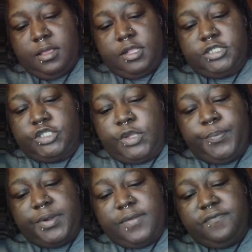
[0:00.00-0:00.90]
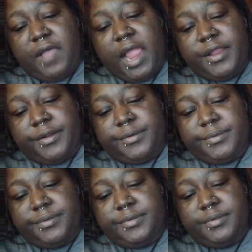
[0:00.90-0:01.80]
Serpent of Fire.
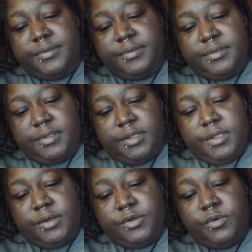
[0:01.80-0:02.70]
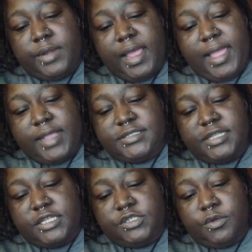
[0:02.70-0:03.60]
Do not
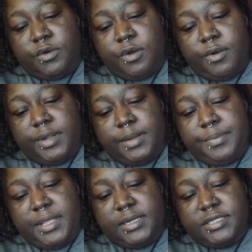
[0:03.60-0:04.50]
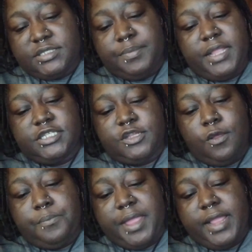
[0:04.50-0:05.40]
access your current abilities based
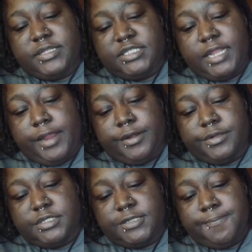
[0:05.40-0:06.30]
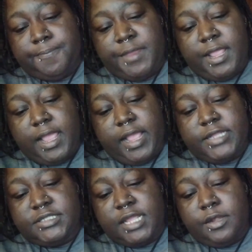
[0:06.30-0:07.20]
on past standards,
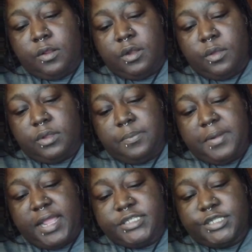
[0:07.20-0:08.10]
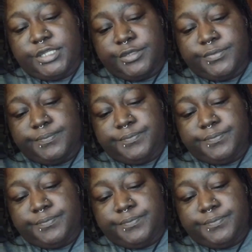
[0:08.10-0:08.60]
as they no longer apply to you.